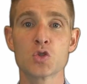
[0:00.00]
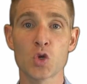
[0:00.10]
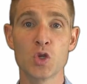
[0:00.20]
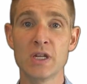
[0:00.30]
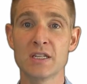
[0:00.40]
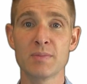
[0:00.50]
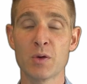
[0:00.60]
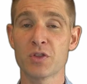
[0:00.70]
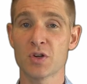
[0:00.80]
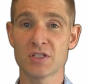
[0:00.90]
So you need to
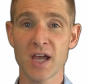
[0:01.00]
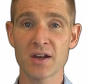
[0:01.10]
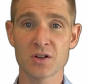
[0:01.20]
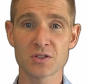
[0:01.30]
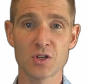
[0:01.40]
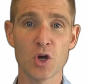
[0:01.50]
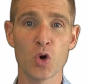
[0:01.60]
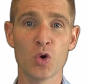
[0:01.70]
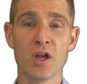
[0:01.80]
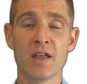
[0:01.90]
meet with your designers to
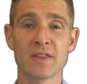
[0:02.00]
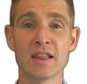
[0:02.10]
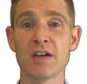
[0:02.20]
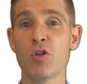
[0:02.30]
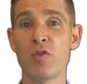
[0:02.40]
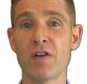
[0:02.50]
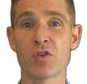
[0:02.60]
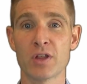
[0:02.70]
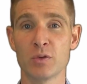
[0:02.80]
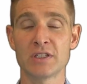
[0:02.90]
know the level of
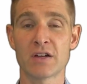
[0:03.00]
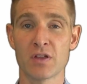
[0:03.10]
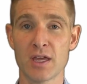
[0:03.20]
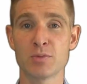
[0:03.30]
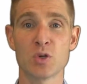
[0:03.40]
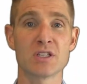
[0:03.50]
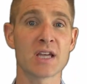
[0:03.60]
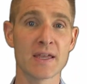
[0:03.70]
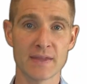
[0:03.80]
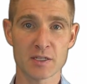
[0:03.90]
effort it will take for them to
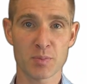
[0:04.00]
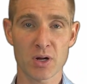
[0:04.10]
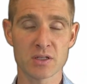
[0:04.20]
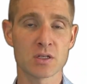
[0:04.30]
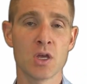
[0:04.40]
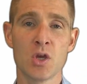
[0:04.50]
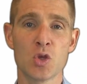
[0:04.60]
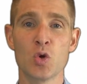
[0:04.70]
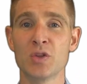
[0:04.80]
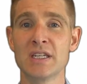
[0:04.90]
design the experience.
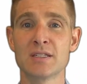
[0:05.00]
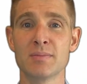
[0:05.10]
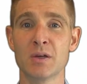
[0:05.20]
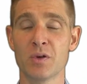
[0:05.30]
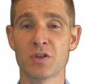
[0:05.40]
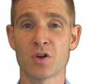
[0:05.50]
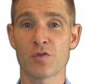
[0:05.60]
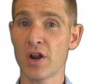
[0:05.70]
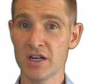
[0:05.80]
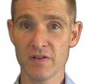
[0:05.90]
You will need to meet with your
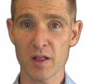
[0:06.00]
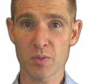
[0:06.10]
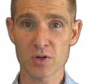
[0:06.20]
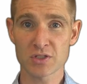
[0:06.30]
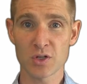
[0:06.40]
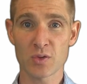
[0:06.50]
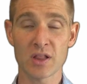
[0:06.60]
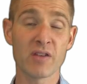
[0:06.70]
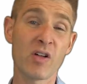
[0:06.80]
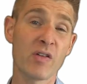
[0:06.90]
front-end developers to know
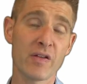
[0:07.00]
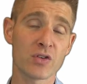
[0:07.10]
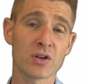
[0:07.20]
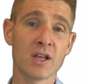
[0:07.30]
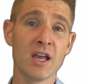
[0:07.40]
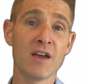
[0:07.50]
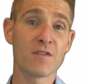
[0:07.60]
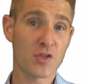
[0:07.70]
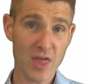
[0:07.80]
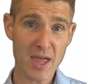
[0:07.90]
the level of effort
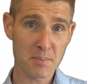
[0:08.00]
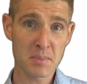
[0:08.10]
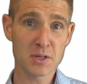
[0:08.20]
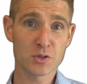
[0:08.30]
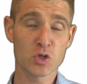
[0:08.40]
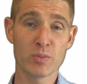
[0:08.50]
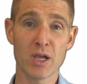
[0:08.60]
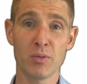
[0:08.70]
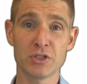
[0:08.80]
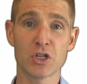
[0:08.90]
for them to be
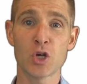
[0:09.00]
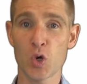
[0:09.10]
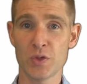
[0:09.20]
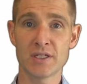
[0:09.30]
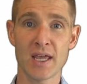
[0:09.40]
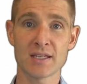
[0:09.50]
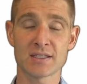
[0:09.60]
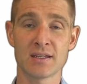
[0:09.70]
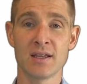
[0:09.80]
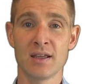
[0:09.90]
able to code the
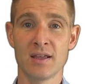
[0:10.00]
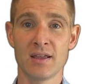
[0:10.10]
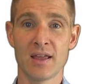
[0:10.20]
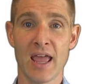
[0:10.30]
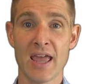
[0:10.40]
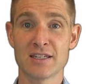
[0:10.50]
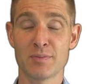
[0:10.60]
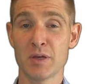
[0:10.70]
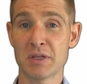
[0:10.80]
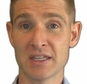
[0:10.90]
test and
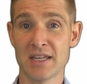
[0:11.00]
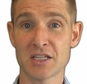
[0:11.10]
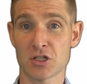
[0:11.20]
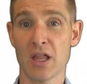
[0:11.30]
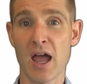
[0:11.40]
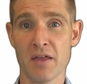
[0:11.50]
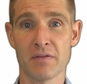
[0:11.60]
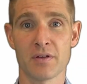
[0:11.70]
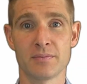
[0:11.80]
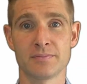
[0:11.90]
to be able to get the test live.